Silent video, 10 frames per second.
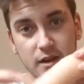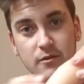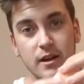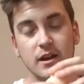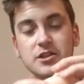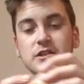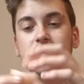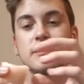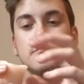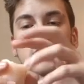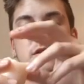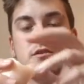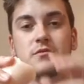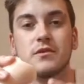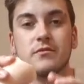I don't actually, like, the
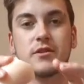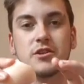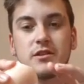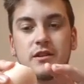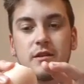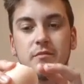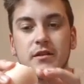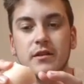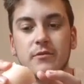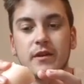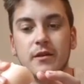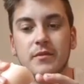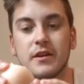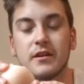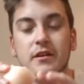balls would originally, like, be, like, way up
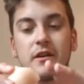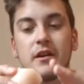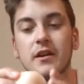here,